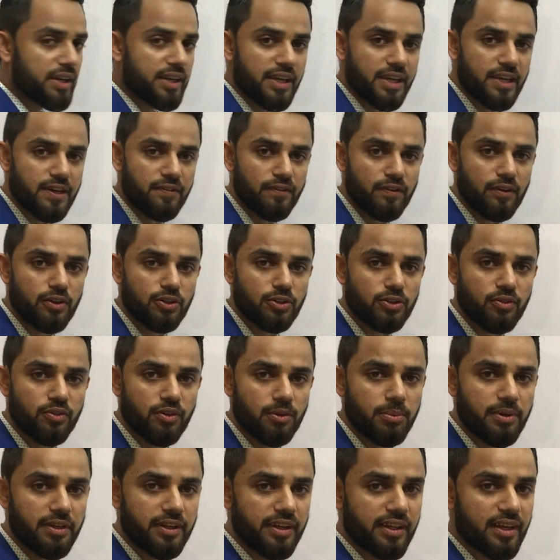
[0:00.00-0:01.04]
carefully, you will
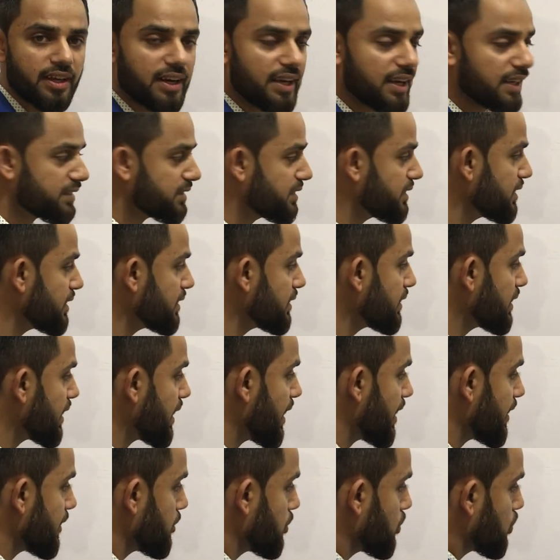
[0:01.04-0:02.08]
be realizing
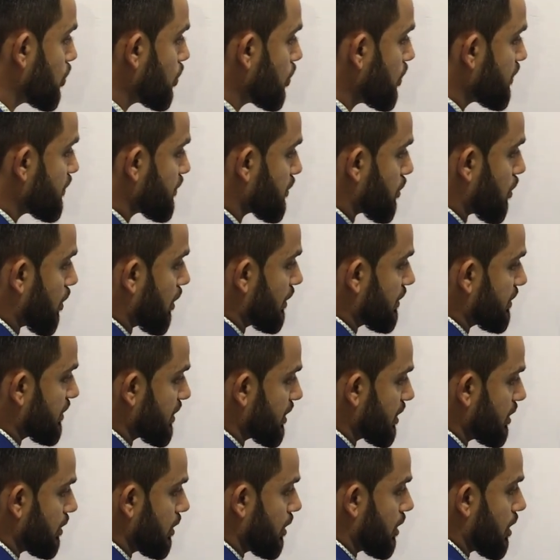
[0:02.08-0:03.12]
that 2 is
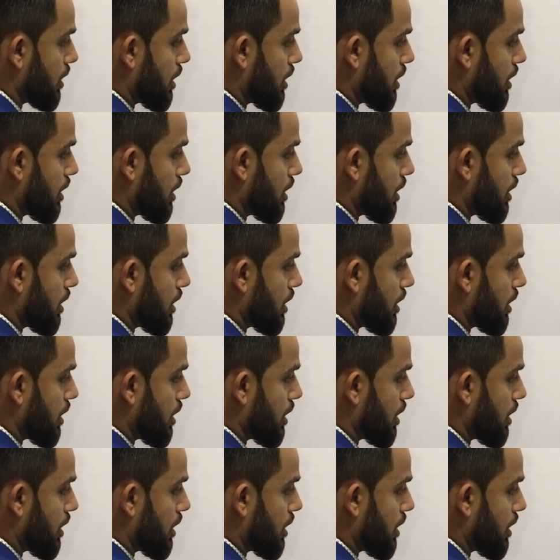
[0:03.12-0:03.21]
constant,